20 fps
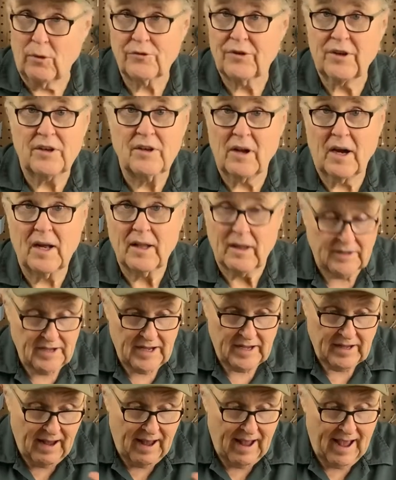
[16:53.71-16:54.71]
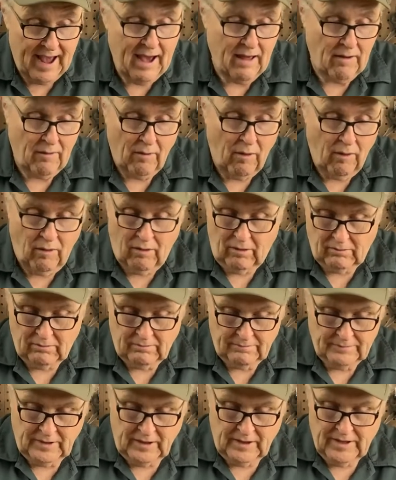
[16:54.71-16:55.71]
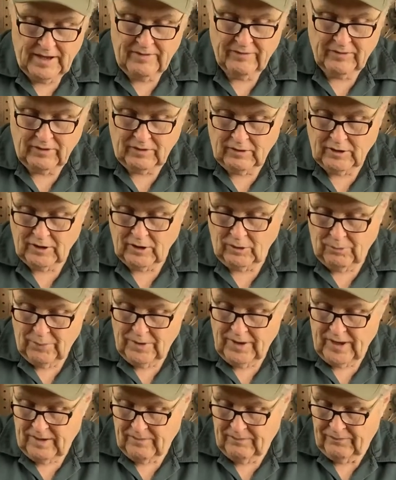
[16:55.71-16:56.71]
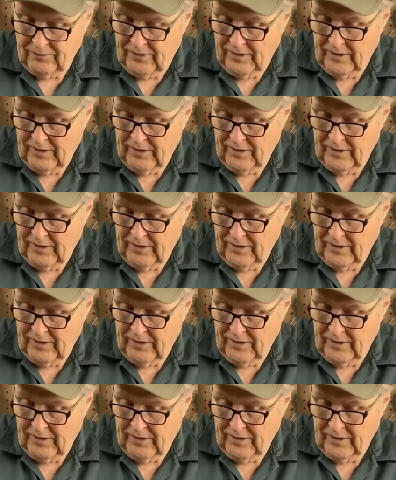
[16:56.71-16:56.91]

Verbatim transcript: did not leak at all, not even a little bit.